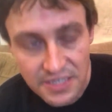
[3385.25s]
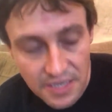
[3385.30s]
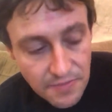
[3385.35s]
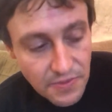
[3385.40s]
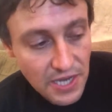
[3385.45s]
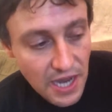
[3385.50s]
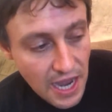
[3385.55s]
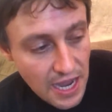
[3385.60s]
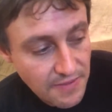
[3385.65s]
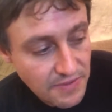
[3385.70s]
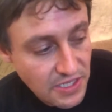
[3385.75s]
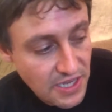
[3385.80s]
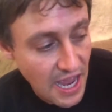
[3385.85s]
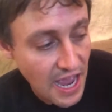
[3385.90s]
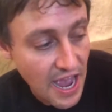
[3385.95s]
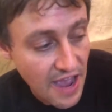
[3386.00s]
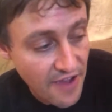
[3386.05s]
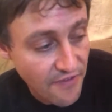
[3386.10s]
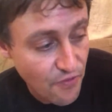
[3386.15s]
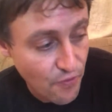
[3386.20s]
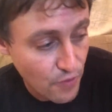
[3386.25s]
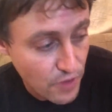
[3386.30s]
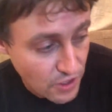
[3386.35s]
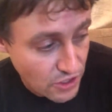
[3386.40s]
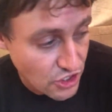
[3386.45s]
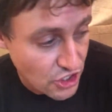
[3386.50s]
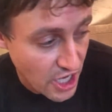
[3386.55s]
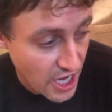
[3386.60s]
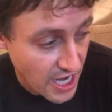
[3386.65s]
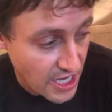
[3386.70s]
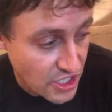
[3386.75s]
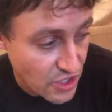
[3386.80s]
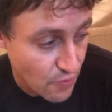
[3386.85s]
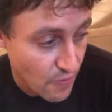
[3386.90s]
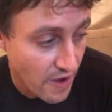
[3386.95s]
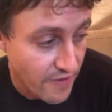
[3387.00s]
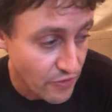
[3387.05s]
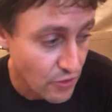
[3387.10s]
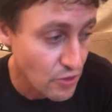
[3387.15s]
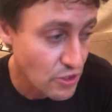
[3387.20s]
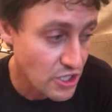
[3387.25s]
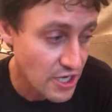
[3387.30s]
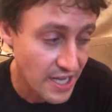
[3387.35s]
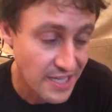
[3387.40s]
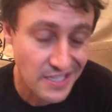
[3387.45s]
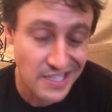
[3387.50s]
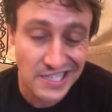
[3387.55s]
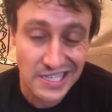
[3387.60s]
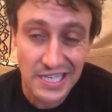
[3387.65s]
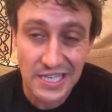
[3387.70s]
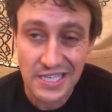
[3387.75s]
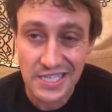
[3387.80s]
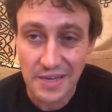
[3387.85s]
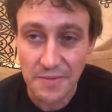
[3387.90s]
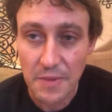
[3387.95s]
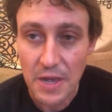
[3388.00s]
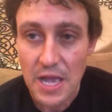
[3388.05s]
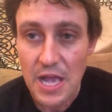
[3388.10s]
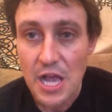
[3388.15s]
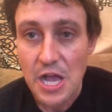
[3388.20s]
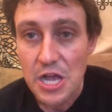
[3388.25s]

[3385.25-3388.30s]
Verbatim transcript: Sometimes to have real change and revolutionize the system,